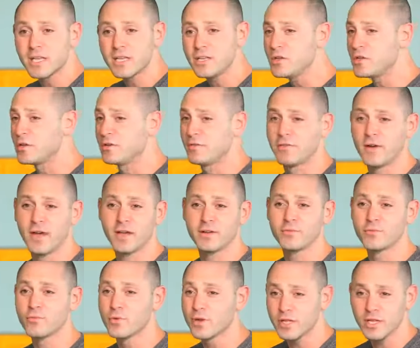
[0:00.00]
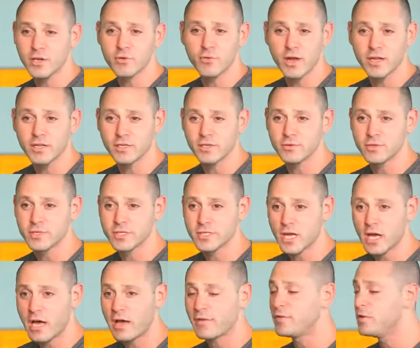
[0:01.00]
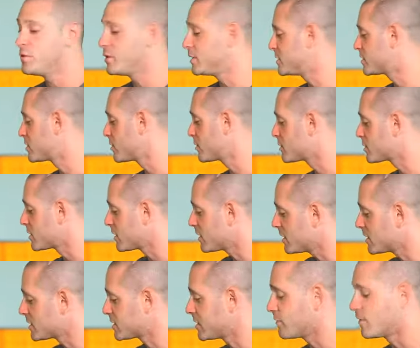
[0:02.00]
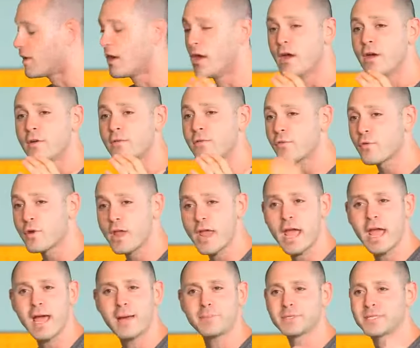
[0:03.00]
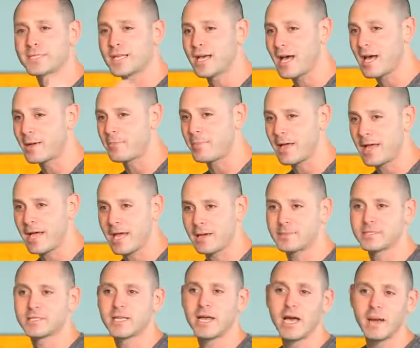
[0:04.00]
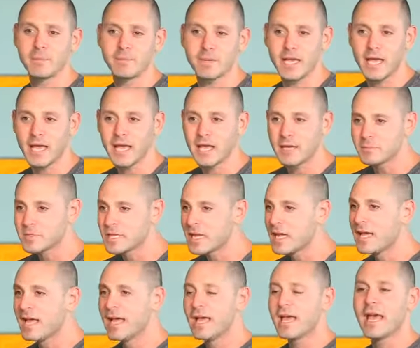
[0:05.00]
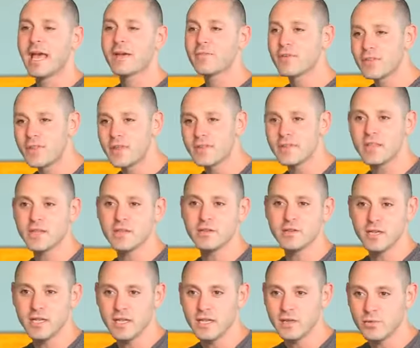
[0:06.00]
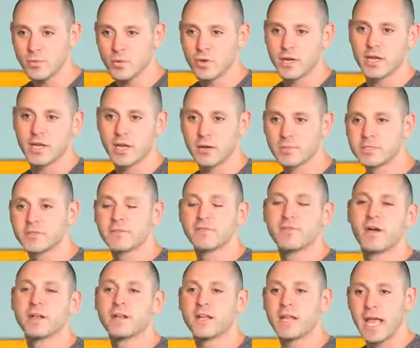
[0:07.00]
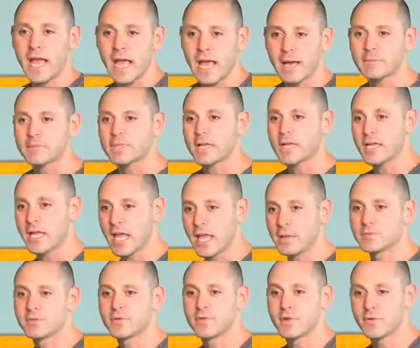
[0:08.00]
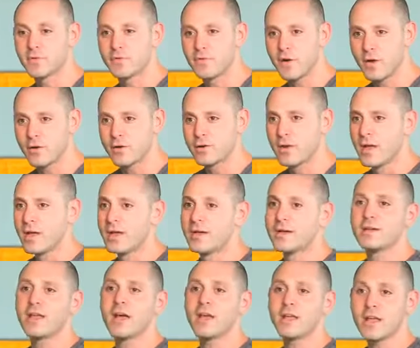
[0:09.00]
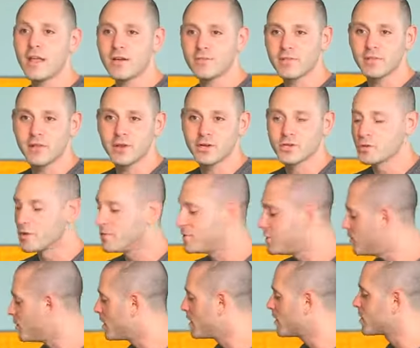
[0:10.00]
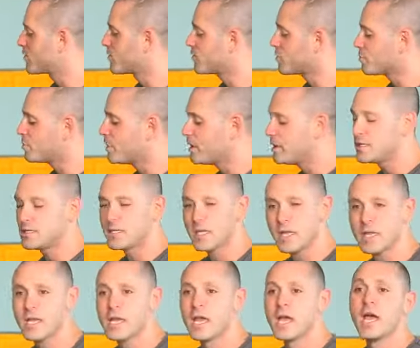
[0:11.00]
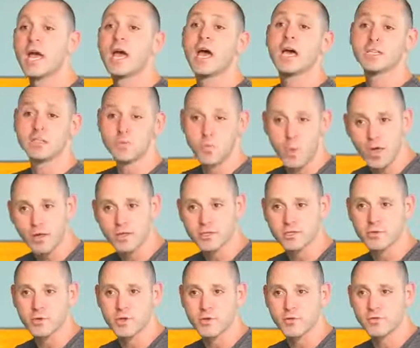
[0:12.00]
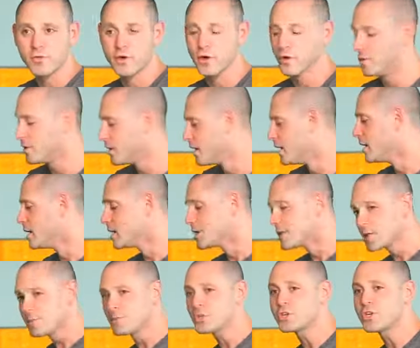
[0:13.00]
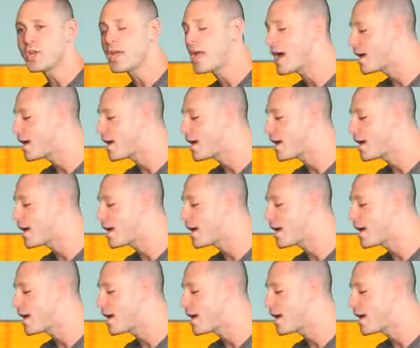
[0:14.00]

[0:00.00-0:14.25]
in, you can find really great new stuff, you can search the list of free apps, top games, everything that you need when it comes to finding apps and games for your phone. Now you have the luxury of doing it through your PC as well as through your phone. So let me show you